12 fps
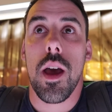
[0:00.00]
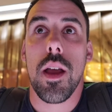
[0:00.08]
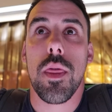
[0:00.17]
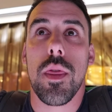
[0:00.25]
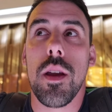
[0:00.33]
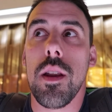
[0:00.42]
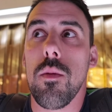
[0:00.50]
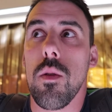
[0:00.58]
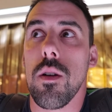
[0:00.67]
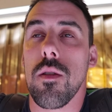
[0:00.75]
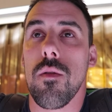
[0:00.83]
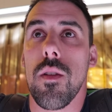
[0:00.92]
in theory,
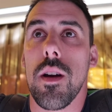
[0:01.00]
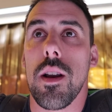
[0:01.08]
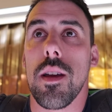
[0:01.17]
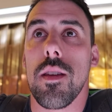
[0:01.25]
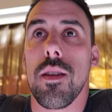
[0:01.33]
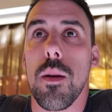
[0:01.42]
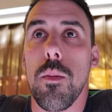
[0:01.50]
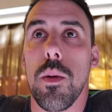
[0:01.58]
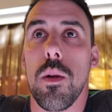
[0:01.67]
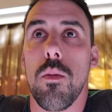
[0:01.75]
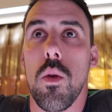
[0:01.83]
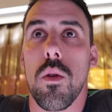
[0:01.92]
what is a fairly
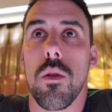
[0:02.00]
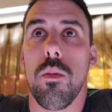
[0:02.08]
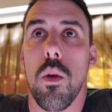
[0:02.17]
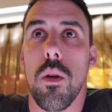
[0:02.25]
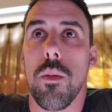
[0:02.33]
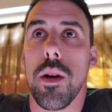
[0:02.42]
simple motorsport,